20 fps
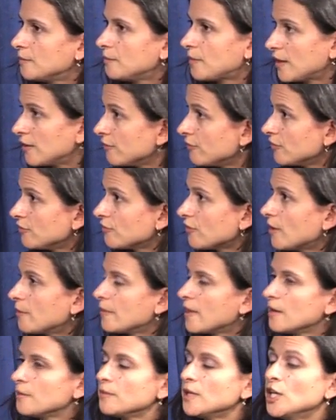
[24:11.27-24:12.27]
benefit from
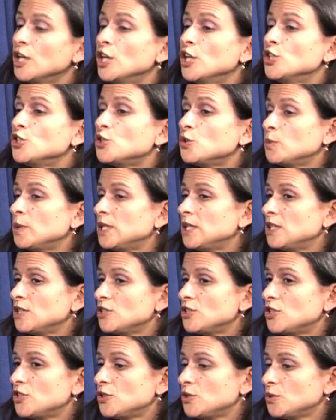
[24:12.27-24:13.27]
them? Do we need
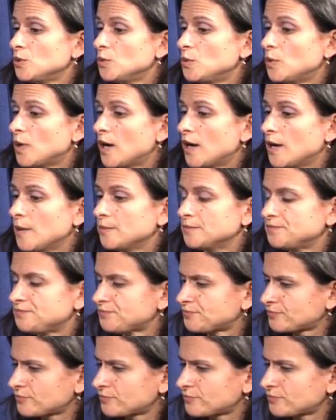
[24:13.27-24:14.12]
to um,